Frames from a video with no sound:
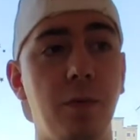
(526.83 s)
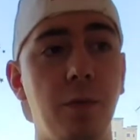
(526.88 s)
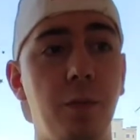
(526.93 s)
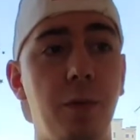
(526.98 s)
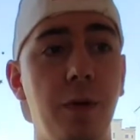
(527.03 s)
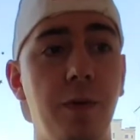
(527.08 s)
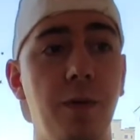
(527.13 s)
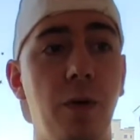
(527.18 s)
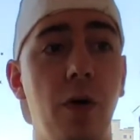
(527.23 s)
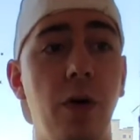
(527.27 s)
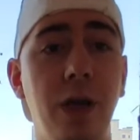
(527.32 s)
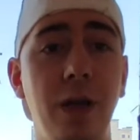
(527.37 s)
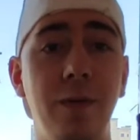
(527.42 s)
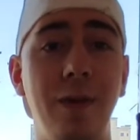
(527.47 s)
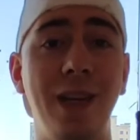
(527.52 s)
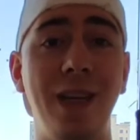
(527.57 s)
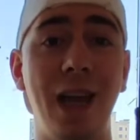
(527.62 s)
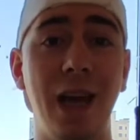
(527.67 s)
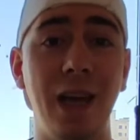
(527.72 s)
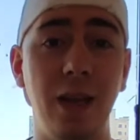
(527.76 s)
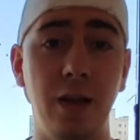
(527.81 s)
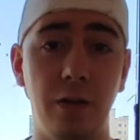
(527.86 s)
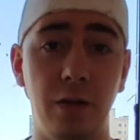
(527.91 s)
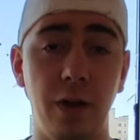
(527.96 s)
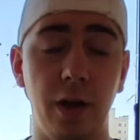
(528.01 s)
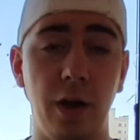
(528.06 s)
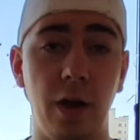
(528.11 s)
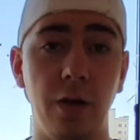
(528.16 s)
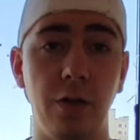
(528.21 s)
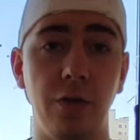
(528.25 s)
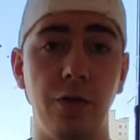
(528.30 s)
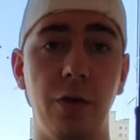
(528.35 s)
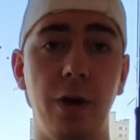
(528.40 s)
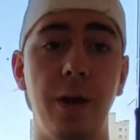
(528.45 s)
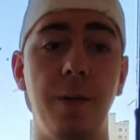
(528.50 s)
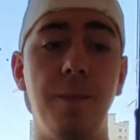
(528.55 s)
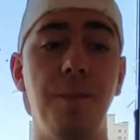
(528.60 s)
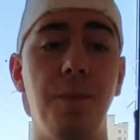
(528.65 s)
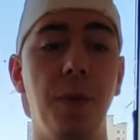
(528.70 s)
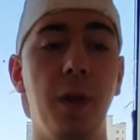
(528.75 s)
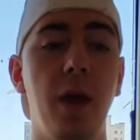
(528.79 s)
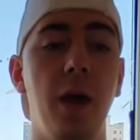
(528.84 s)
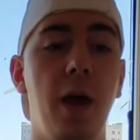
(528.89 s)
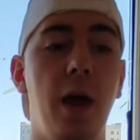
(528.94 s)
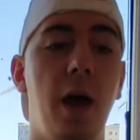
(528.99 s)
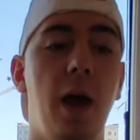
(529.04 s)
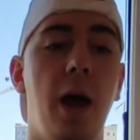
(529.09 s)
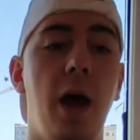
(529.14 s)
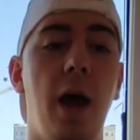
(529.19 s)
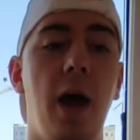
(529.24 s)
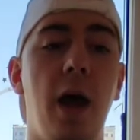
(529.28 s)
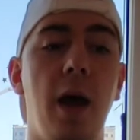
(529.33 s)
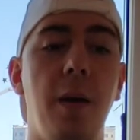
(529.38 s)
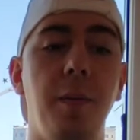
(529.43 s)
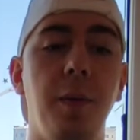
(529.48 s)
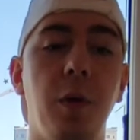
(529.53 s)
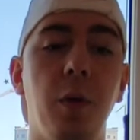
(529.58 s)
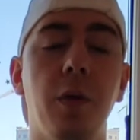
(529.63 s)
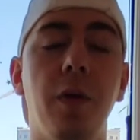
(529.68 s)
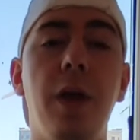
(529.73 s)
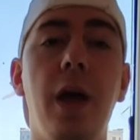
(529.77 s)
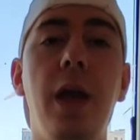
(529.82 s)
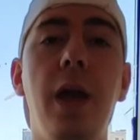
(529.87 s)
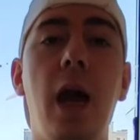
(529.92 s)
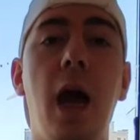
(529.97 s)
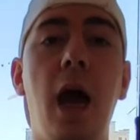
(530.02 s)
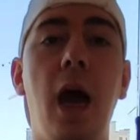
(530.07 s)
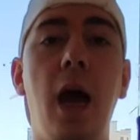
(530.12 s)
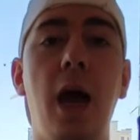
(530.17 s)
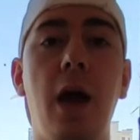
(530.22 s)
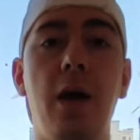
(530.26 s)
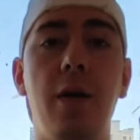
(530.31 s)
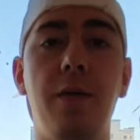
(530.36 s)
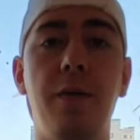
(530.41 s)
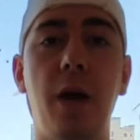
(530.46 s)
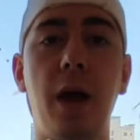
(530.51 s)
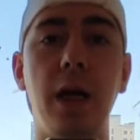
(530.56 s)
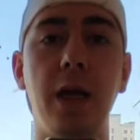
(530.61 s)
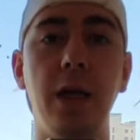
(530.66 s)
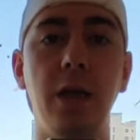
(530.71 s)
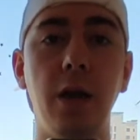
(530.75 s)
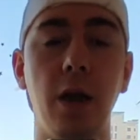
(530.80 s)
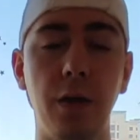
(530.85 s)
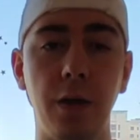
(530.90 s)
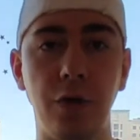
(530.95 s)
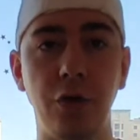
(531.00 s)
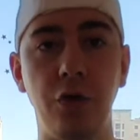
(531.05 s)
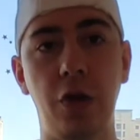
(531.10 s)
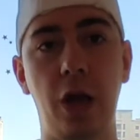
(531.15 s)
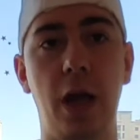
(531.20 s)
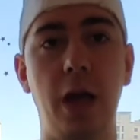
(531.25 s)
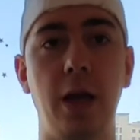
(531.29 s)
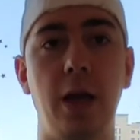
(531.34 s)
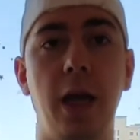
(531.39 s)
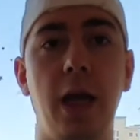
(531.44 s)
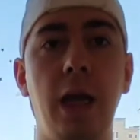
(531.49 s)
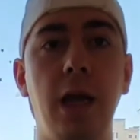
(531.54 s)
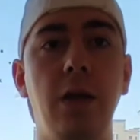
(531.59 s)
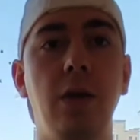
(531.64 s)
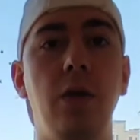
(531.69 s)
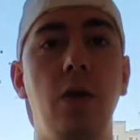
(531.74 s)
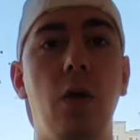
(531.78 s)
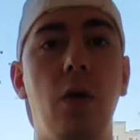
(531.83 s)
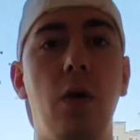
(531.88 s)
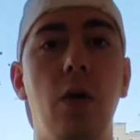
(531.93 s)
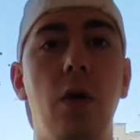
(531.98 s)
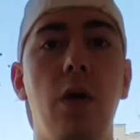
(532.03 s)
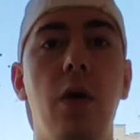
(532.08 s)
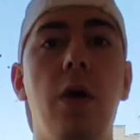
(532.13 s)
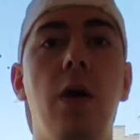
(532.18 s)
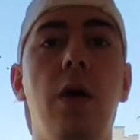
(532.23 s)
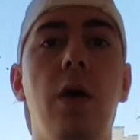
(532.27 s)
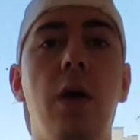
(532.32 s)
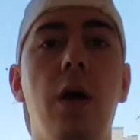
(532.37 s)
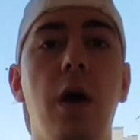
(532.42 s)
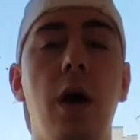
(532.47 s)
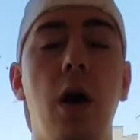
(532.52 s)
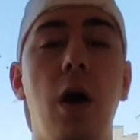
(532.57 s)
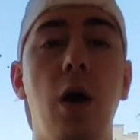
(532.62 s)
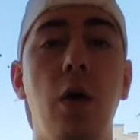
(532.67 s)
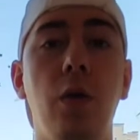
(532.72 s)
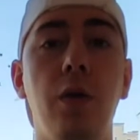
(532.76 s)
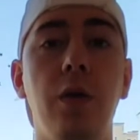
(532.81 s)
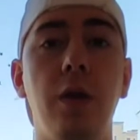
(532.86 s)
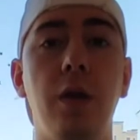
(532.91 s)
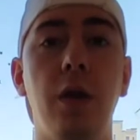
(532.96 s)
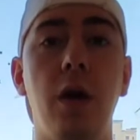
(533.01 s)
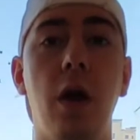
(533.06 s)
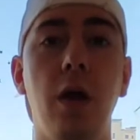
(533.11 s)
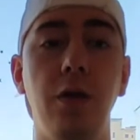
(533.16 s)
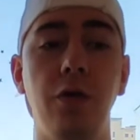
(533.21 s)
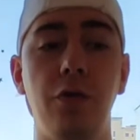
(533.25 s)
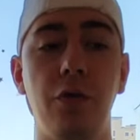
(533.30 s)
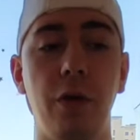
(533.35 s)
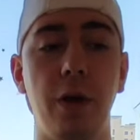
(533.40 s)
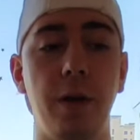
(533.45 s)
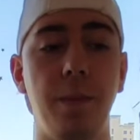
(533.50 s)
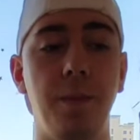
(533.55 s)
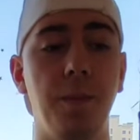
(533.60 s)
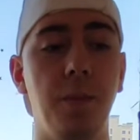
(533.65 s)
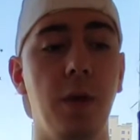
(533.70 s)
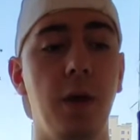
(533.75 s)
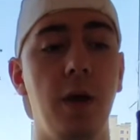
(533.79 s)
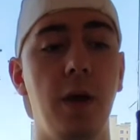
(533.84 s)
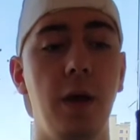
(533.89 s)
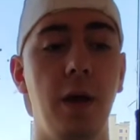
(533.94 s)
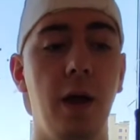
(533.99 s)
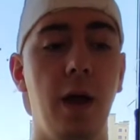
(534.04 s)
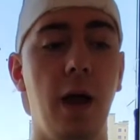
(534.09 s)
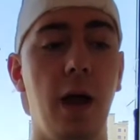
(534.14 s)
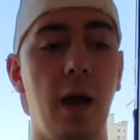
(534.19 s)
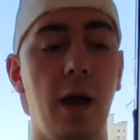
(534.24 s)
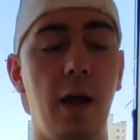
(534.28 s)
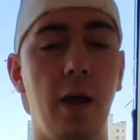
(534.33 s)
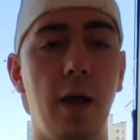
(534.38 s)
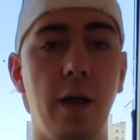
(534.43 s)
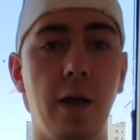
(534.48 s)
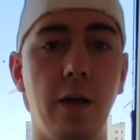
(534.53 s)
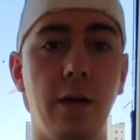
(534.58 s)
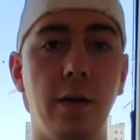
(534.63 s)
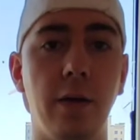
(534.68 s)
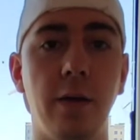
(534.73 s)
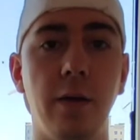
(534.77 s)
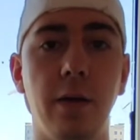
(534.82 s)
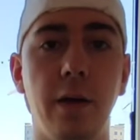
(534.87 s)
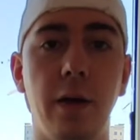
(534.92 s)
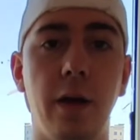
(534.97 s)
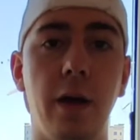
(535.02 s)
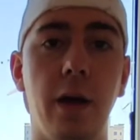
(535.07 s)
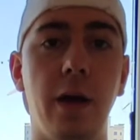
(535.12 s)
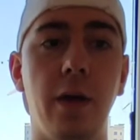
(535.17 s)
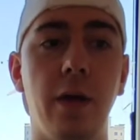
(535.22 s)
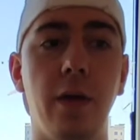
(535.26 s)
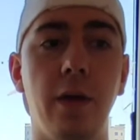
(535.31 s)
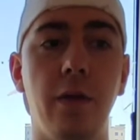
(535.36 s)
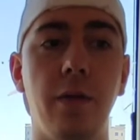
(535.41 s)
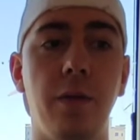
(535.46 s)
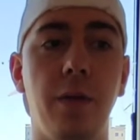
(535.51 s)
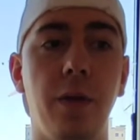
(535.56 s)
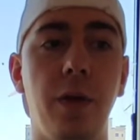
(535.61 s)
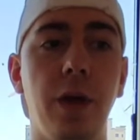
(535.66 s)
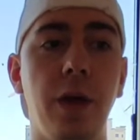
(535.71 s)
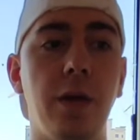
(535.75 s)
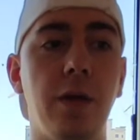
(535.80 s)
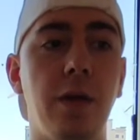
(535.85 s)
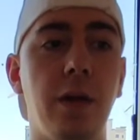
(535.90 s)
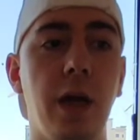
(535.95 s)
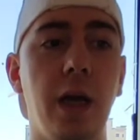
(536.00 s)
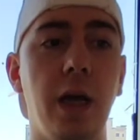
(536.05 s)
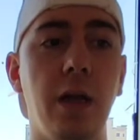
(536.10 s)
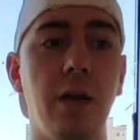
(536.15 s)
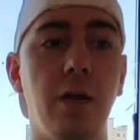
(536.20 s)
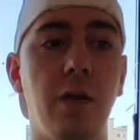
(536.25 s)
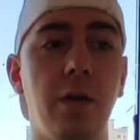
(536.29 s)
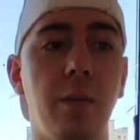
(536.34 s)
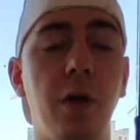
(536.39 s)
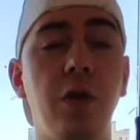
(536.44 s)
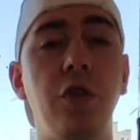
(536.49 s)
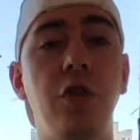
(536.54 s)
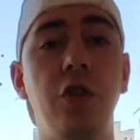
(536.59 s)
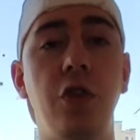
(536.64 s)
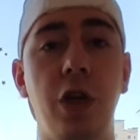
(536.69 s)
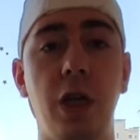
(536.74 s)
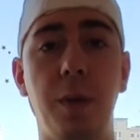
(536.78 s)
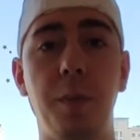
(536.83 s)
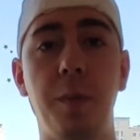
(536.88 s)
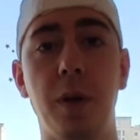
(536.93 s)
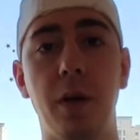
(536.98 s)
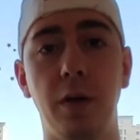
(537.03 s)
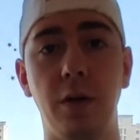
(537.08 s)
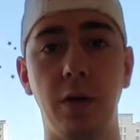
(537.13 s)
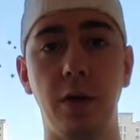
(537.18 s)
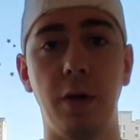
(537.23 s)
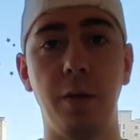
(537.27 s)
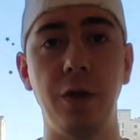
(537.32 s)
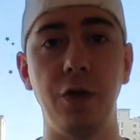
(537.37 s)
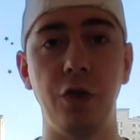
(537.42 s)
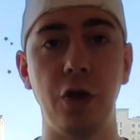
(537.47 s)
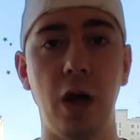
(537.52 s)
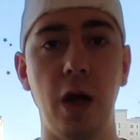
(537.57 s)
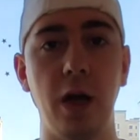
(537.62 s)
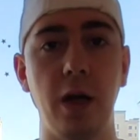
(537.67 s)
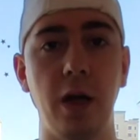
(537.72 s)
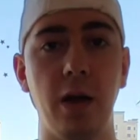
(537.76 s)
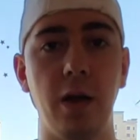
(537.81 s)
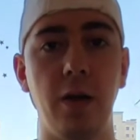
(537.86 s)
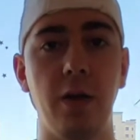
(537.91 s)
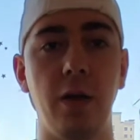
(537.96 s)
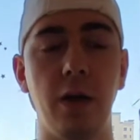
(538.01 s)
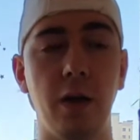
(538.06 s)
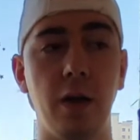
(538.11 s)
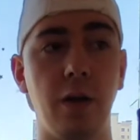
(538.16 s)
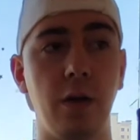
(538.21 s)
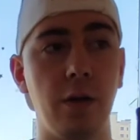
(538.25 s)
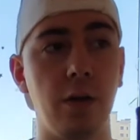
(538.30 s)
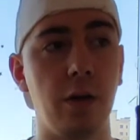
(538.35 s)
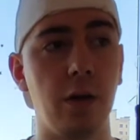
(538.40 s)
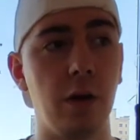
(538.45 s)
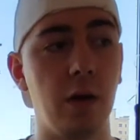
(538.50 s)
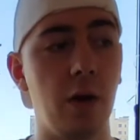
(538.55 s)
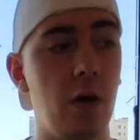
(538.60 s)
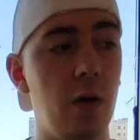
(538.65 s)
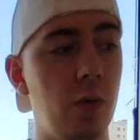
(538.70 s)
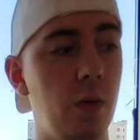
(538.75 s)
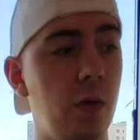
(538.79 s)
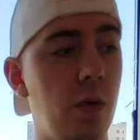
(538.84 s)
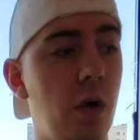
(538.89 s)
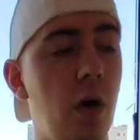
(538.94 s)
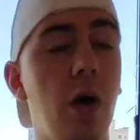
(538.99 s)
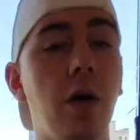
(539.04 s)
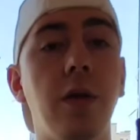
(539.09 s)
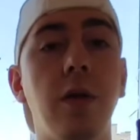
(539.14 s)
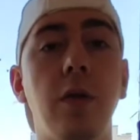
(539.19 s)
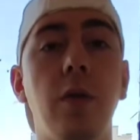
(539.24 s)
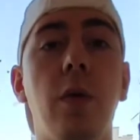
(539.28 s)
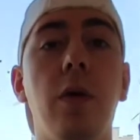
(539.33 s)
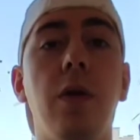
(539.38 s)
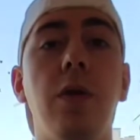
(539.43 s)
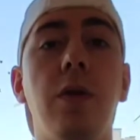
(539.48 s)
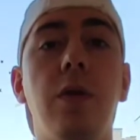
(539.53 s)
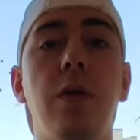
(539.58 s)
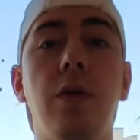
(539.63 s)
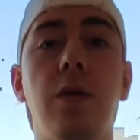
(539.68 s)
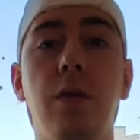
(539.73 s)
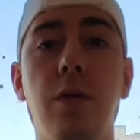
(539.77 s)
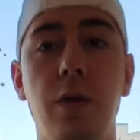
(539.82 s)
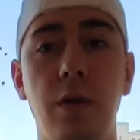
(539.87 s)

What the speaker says: before even getting to the country. You'll then have another check in your host country. And for this, it's much cheaper. So in China, the whole cost was,